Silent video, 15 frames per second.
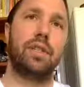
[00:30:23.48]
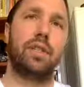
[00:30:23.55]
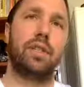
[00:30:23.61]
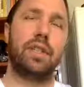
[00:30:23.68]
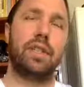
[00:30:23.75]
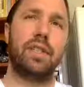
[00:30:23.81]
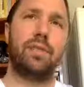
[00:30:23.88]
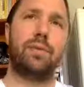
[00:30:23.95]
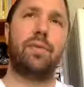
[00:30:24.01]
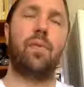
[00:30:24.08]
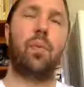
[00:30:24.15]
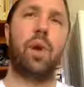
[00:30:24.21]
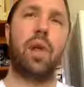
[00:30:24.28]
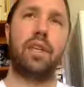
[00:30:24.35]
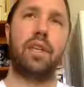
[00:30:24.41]
it's
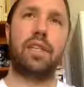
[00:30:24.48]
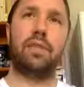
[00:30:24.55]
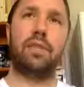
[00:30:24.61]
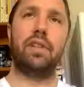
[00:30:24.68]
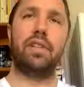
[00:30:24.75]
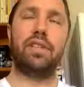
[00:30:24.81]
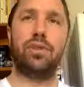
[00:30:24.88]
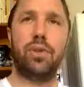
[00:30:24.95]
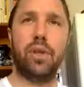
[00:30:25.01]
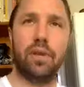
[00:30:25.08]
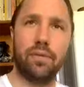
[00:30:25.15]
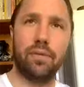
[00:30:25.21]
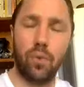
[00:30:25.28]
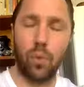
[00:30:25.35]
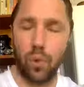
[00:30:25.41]
relatively
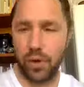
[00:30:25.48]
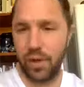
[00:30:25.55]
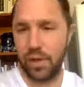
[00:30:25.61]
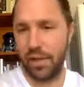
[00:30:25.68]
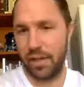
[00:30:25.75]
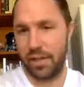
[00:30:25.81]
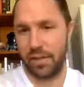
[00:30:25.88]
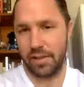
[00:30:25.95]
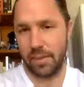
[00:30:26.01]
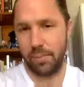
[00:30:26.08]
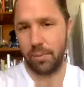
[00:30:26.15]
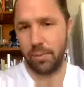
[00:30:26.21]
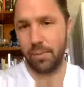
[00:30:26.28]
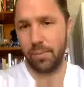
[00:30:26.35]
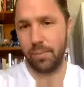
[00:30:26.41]
straightforward and
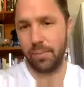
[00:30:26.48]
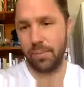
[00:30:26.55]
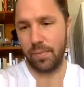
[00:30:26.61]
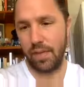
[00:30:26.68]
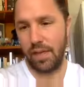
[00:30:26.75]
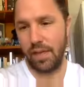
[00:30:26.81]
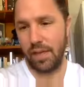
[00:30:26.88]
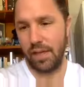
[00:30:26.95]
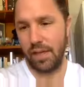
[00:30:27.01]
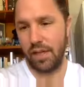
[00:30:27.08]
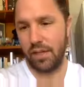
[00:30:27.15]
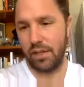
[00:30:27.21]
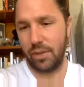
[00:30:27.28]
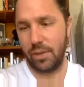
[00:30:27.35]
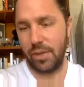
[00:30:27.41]
simple.
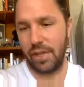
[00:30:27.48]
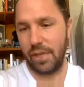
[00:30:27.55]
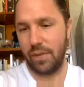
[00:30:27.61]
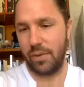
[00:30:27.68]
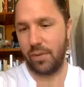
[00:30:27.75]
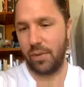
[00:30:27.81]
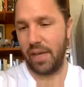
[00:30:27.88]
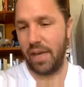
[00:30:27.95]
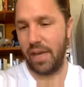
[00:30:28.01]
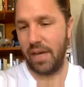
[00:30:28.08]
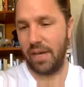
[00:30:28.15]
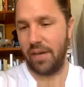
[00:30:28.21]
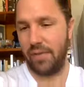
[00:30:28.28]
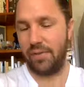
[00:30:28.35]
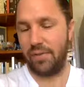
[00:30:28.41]
So again, we
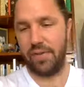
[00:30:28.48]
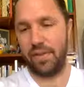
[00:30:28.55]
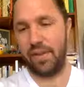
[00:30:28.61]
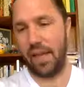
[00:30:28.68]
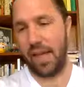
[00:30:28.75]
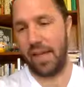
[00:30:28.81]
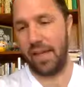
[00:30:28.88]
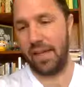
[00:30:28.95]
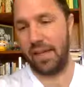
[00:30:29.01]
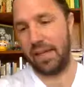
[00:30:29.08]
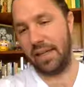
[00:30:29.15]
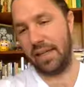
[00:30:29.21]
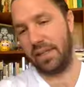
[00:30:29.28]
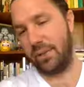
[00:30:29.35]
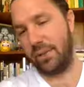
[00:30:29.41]
have a
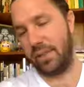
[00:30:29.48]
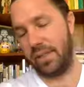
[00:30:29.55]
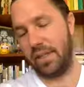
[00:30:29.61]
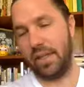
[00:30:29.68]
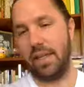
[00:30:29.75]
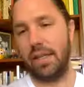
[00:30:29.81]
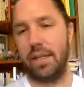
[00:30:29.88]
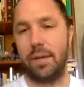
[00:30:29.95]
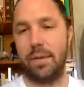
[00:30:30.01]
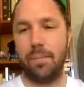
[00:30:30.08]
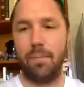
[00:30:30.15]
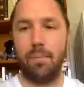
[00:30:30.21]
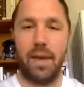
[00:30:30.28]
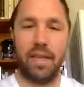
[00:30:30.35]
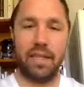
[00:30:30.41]
interesting
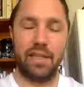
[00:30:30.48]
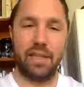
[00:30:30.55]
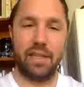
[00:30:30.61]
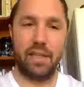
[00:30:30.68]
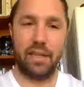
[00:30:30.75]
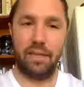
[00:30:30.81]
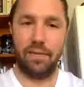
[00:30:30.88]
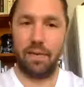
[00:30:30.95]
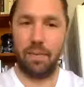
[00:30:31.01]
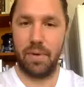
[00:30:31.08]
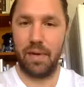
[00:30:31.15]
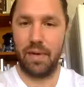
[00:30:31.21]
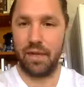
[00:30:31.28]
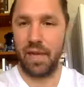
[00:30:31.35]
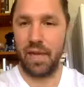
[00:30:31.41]

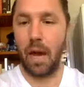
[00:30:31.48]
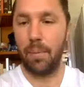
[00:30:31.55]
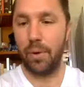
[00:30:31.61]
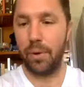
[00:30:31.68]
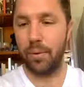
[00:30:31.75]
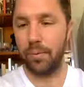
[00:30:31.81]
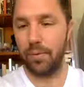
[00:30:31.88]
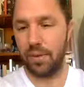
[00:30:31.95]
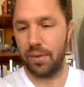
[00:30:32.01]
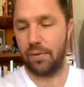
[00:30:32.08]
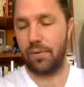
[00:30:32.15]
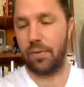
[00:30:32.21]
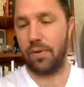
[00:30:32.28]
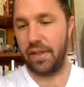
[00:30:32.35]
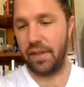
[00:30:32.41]
masculine-feminine combo. So
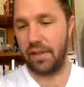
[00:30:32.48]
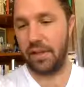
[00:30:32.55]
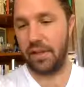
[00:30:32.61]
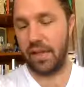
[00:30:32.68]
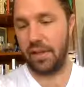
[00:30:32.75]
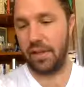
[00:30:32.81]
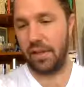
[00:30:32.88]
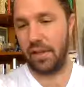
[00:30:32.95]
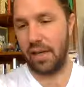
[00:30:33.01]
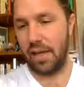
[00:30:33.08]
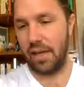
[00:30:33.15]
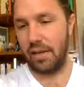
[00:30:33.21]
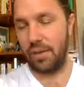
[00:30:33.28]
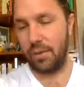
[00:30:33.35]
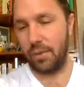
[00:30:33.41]
for this
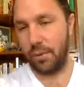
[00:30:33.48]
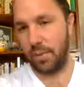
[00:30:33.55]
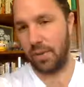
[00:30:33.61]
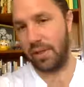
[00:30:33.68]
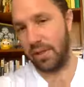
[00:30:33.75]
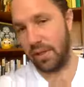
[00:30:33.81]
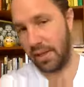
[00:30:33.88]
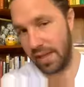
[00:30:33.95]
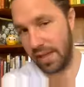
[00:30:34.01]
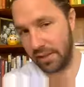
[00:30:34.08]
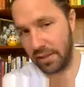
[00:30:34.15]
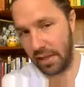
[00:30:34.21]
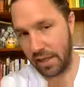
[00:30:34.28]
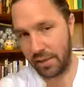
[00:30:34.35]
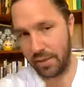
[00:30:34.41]
dhatu and the
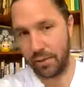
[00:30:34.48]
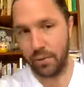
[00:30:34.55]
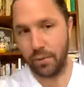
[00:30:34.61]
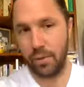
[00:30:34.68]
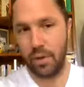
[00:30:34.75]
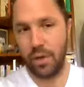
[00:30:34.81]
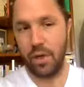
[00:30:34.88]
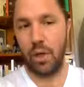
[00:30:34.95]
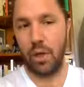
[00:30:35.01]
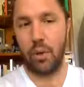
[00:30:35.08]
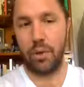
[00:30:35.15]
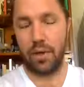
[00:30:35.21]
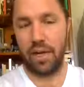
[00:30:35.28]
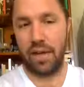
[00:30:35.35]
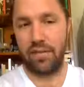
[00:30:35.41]
next dhatu,
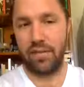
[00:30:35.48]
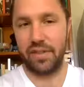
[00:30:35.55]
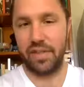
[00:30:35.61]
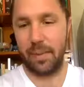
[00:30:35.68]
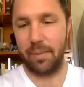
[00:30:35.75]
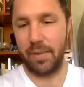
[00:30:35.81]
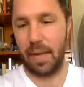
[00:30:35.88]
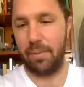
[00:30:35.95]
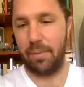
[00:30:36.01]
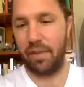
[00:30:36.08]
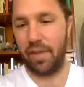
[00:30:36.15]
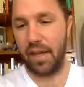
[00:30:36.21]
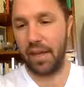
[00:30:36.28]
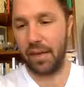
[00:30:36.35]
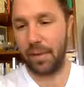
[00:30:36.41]
we're going to have the same type of
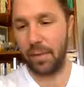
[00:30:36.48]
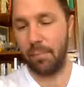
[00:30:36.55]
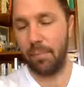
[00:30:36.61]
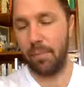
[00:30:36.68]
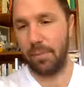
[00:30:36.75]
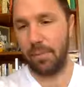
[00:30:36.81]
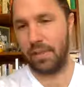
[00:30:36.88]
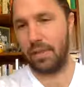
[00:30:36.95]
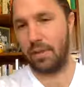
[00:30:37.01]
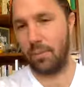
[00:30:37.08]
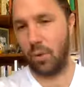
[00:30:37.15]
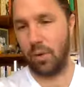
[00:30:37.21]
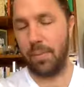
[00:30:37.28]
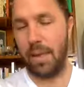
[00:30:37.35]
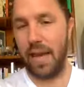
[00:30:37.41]
thing. Mamsa is
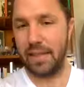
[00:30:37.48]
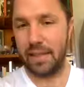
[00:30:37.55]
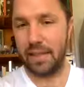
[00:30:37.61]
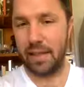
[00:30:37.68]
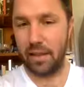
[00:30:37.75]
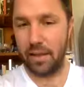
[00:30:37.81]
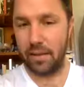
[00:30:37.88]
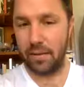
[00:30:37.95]
more masculine.